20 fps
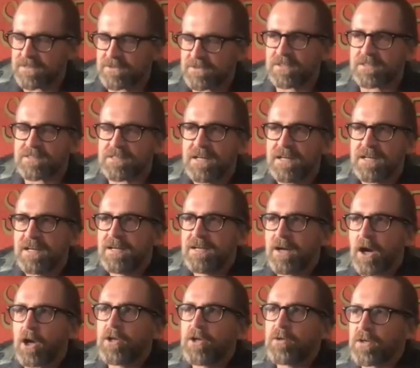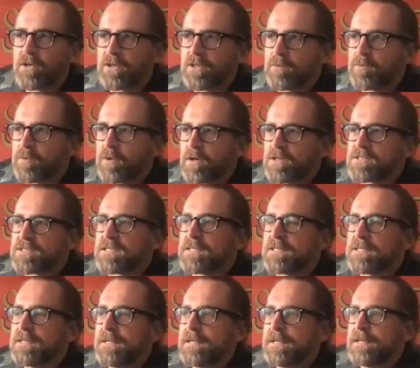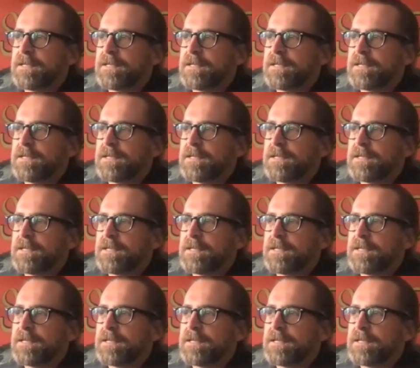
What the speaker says: It's just, are you a good person?